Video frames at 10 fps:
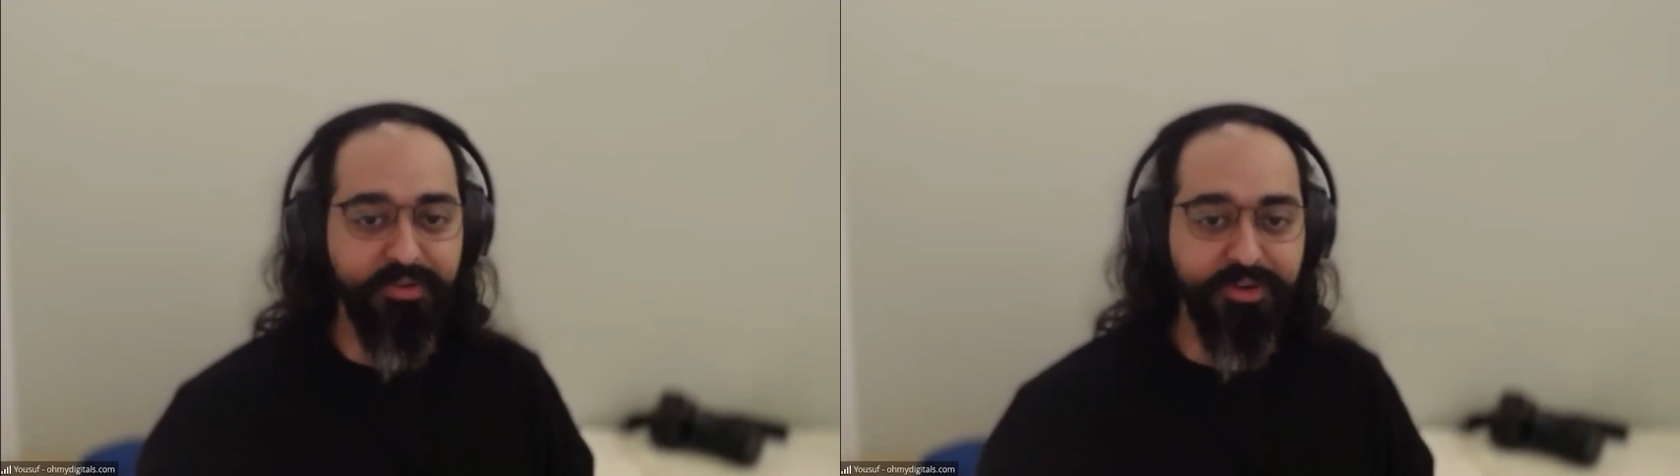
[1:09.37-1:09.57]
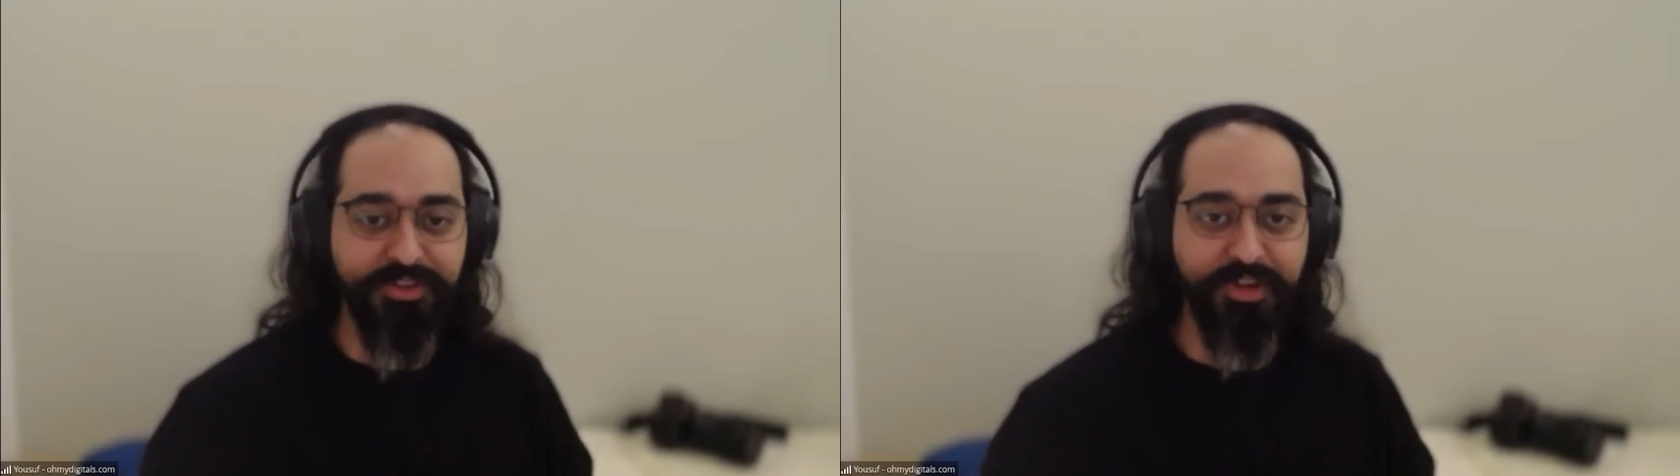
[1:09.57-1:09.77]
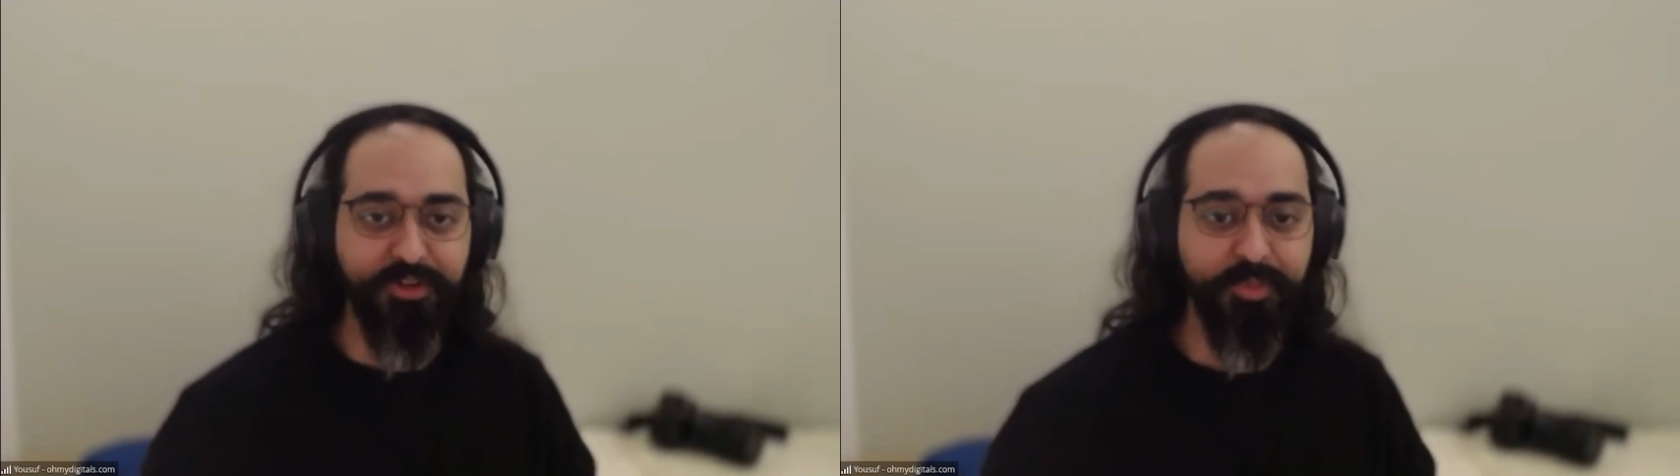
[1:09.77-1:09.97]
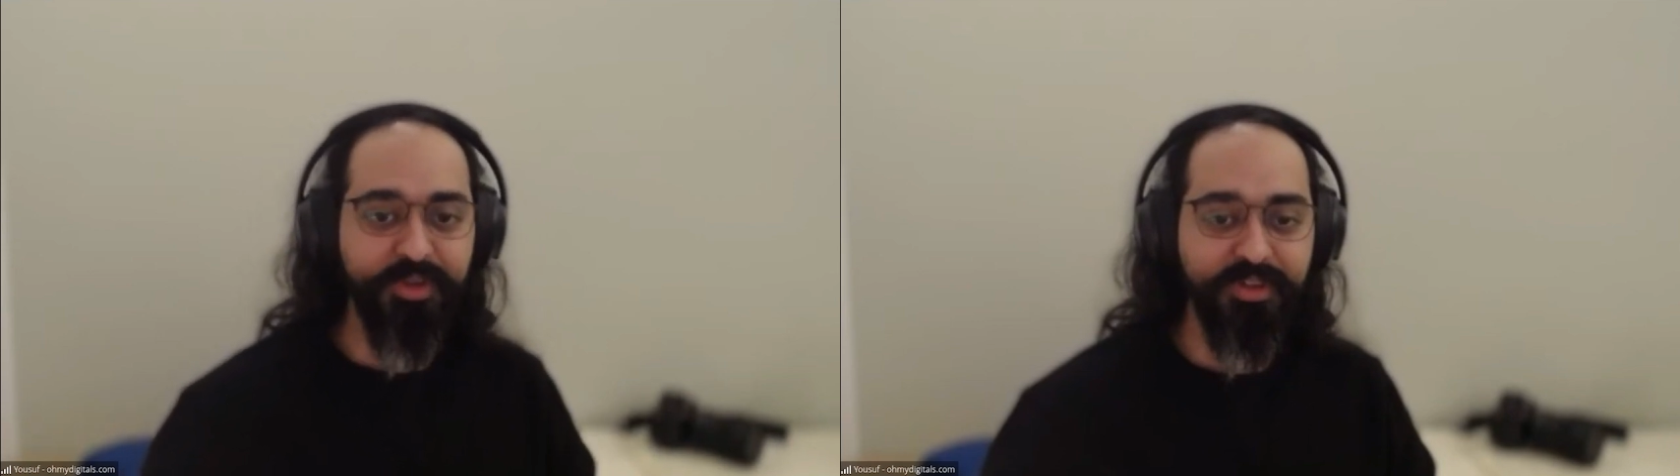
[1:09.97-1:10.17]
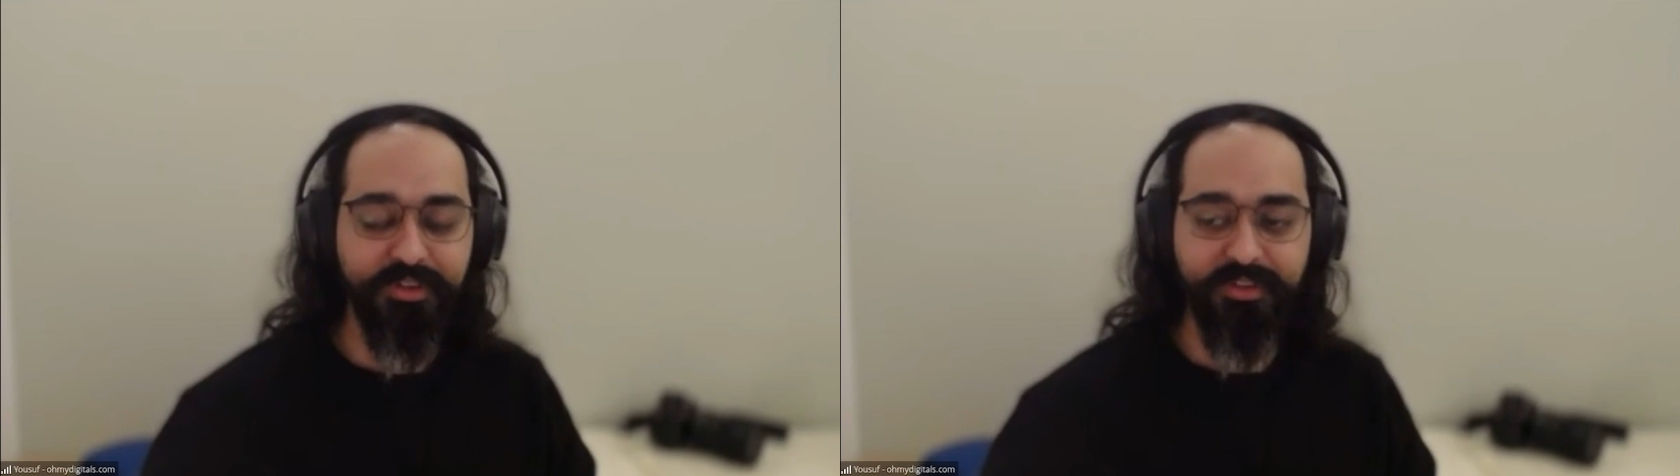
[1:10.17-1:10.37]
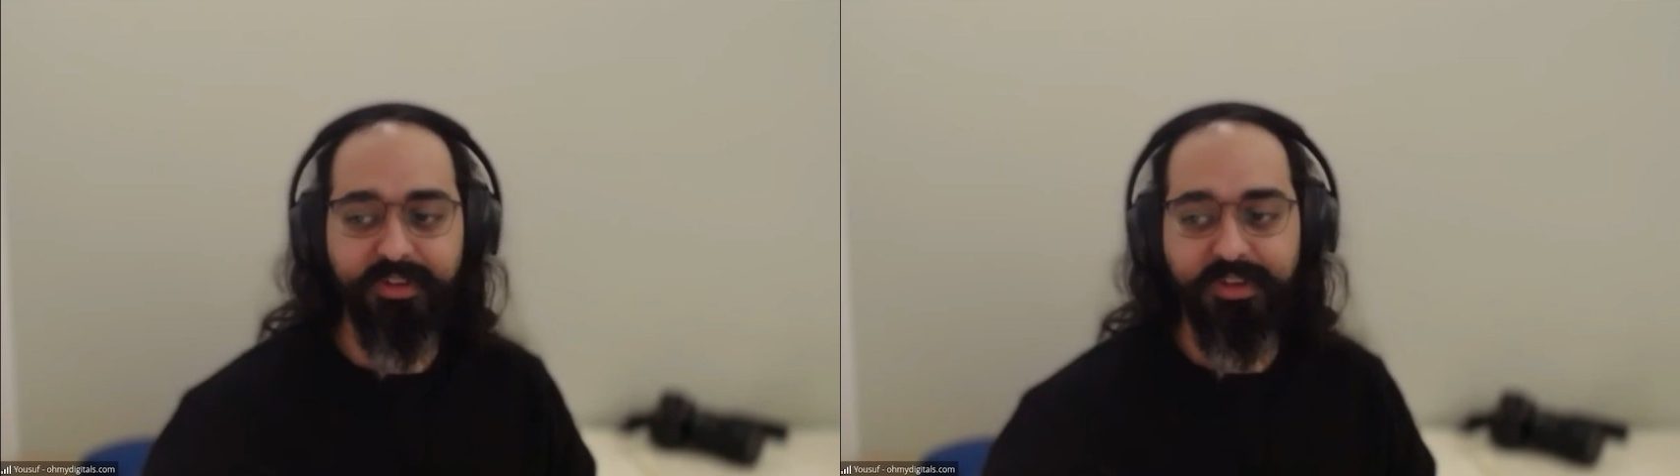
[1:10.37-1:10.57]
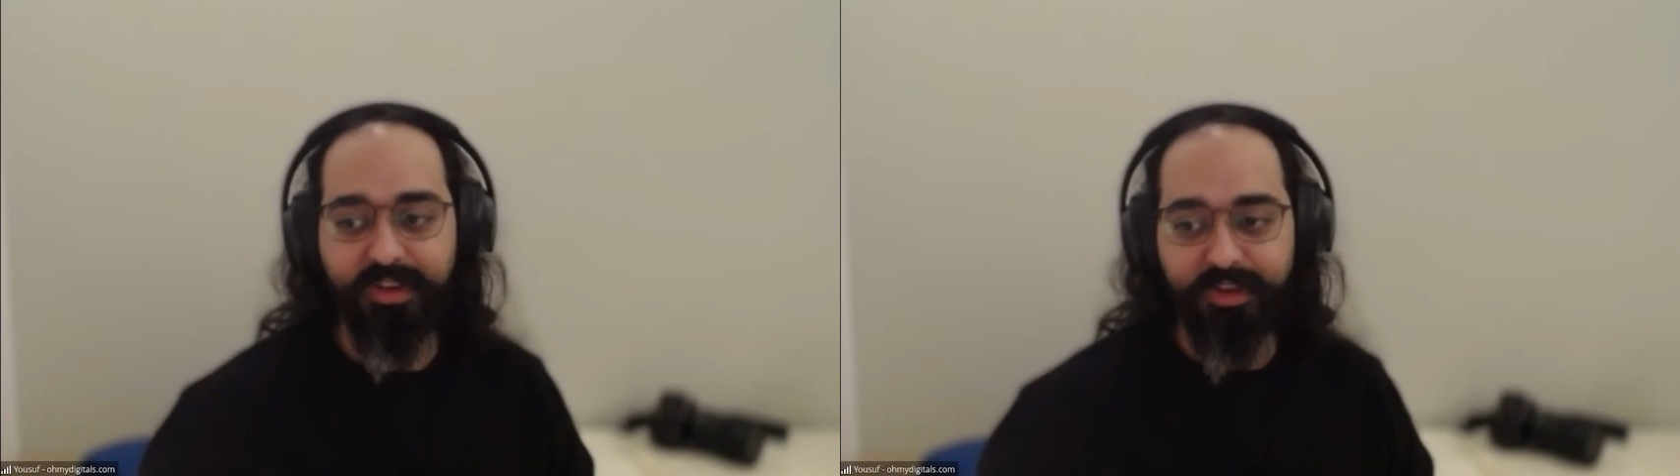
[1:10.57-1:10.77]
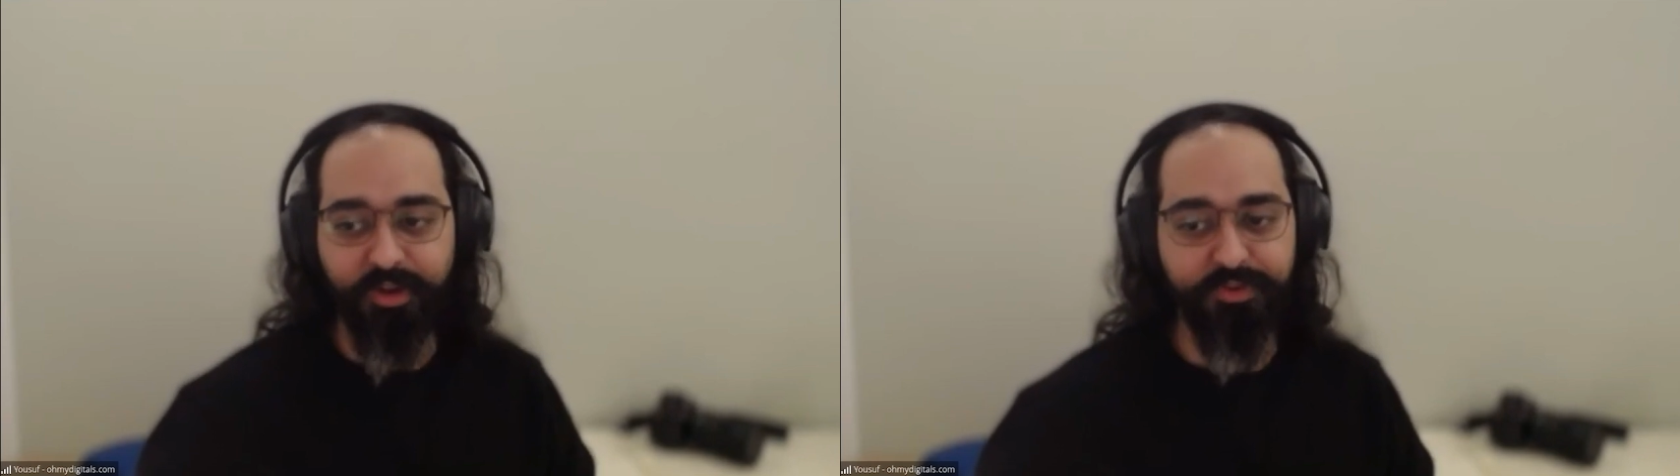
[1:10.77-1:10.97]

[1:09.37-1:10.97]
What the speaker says: whenever you start your business,